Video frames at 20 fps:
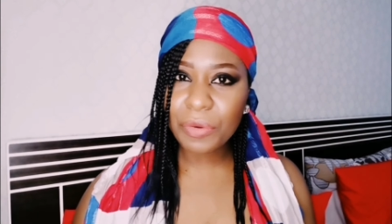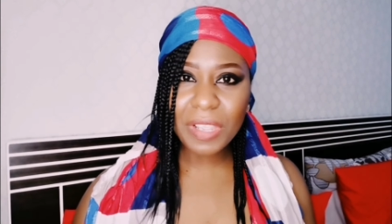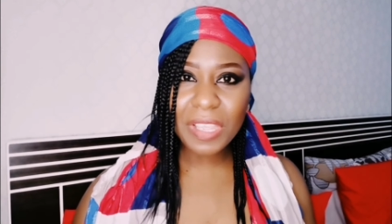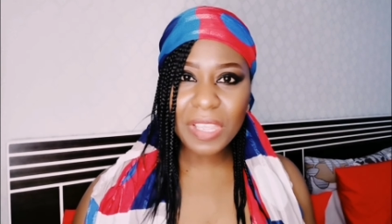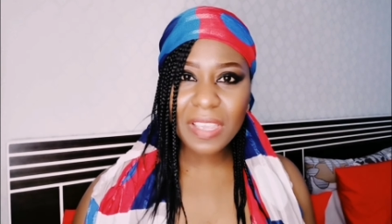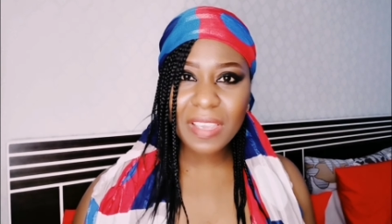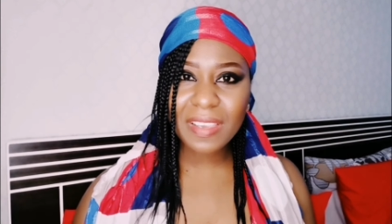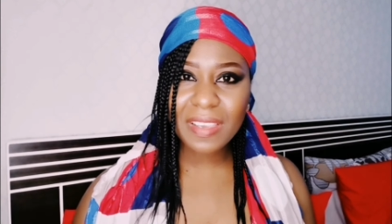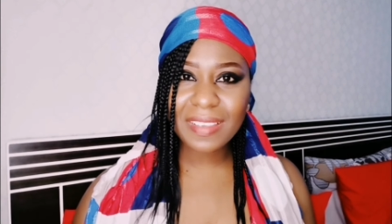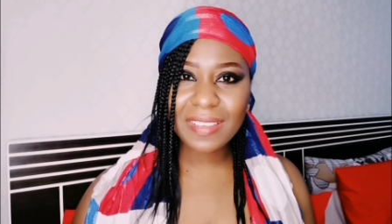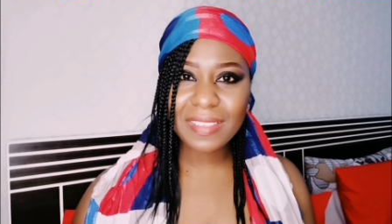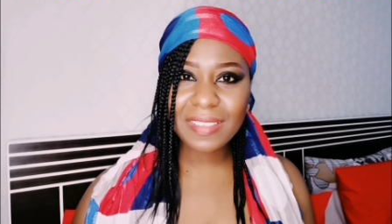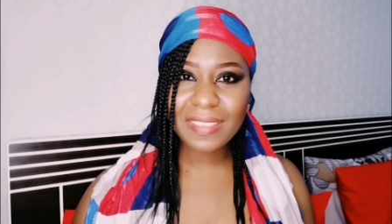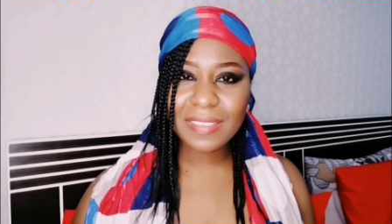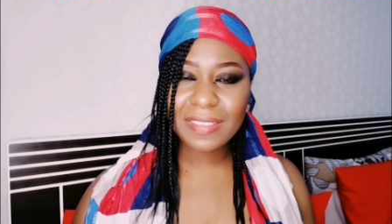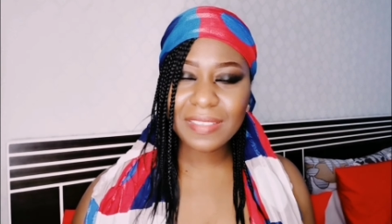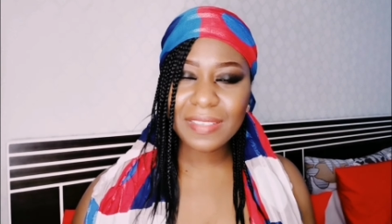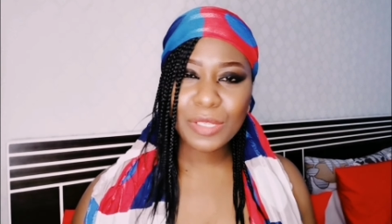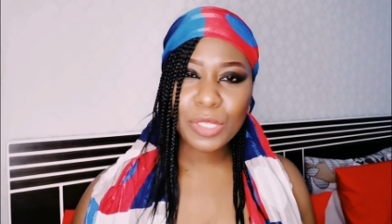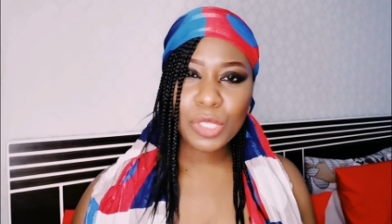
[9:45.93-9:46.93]
3
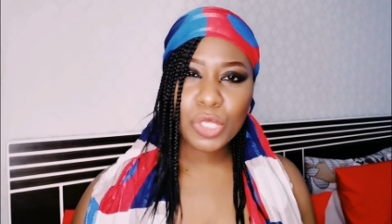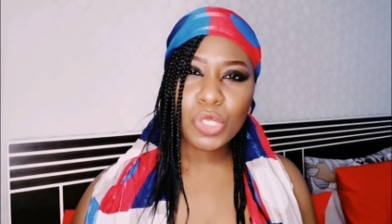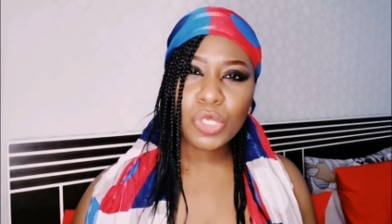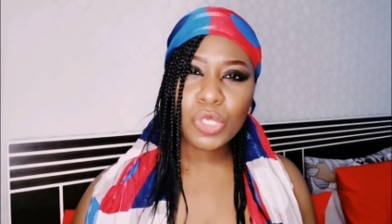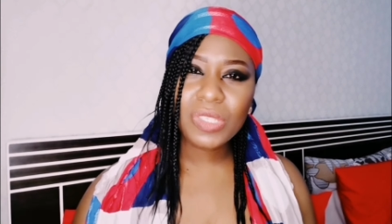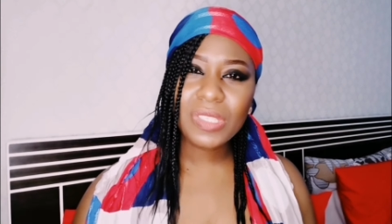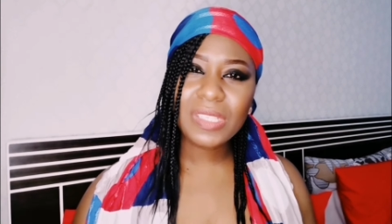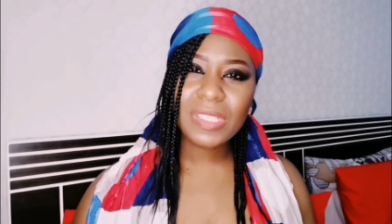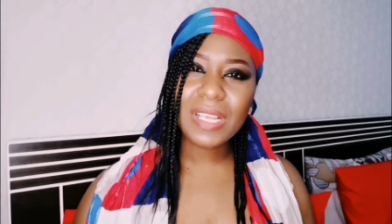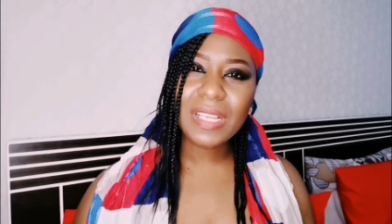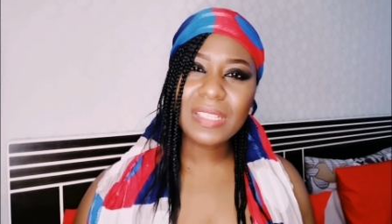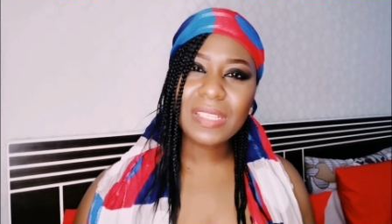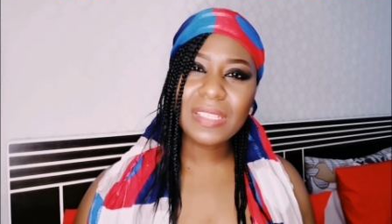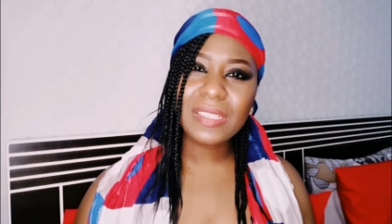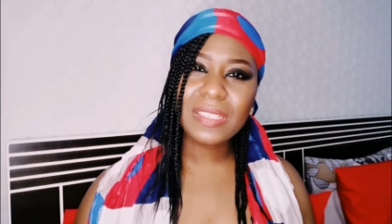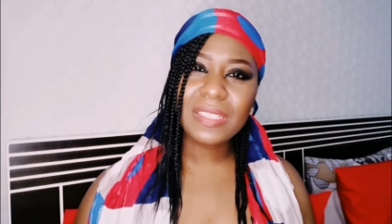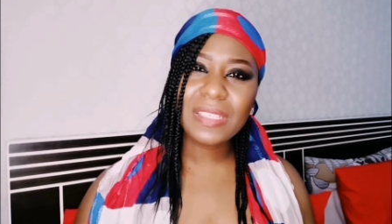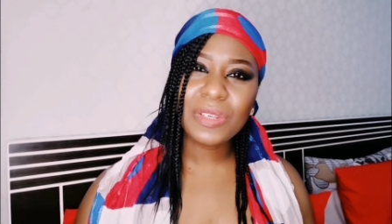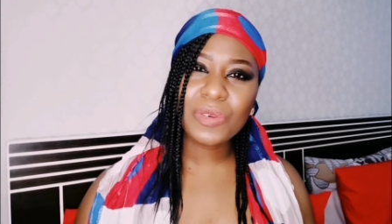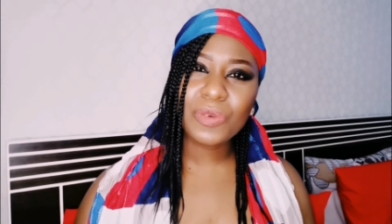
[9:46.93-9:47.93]
years. You
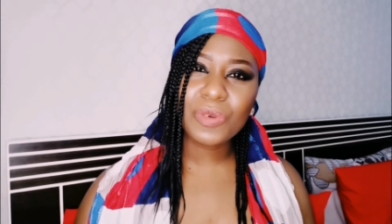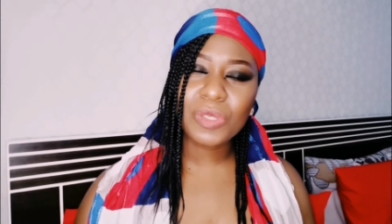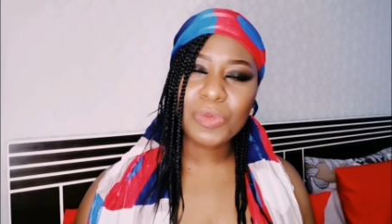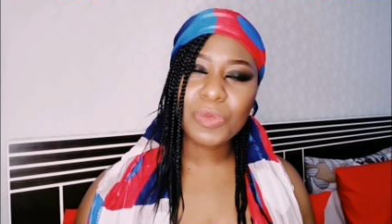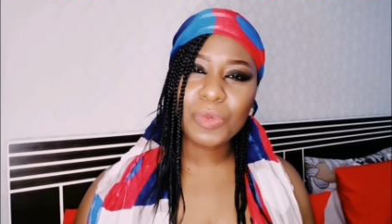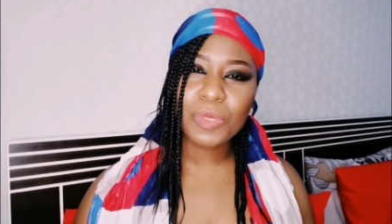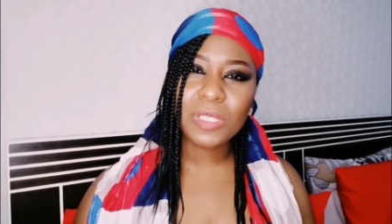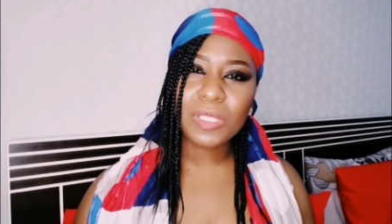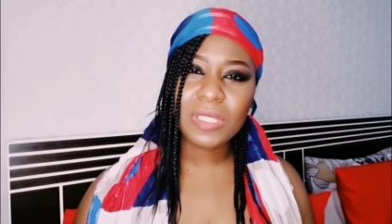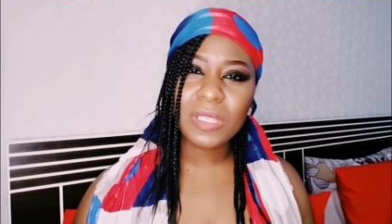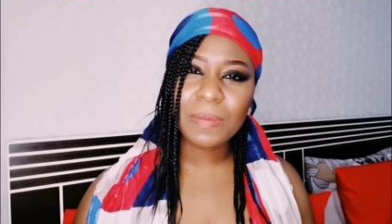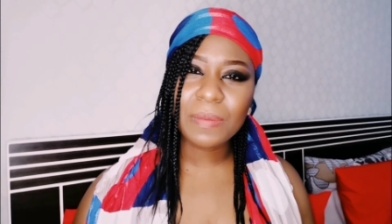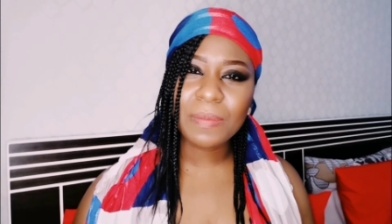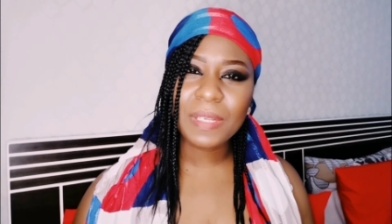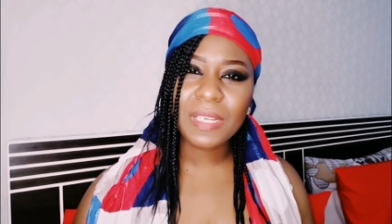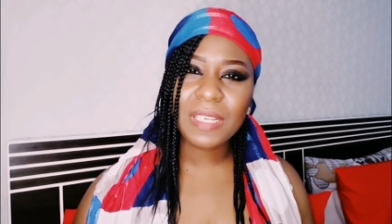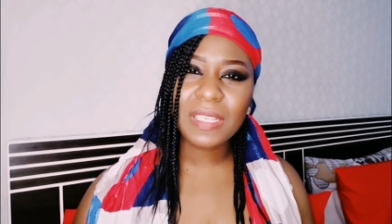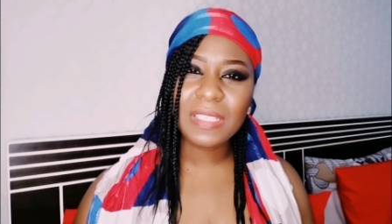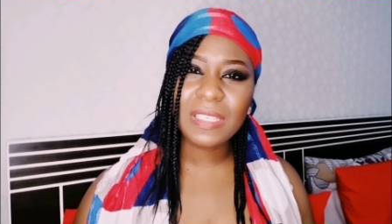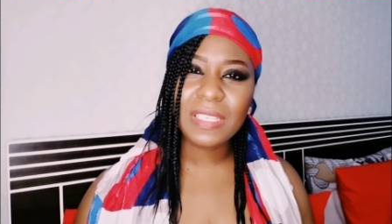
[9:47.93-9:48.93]
start to take
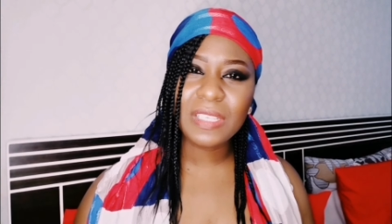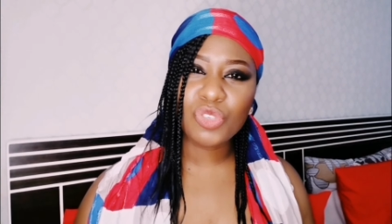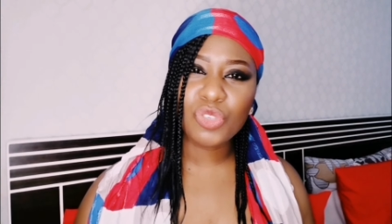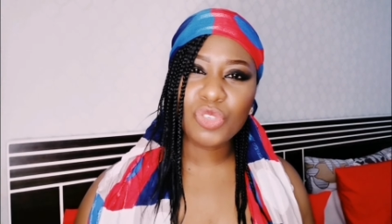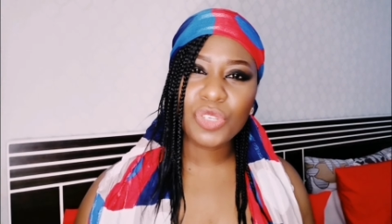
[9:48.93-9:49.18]
responsibility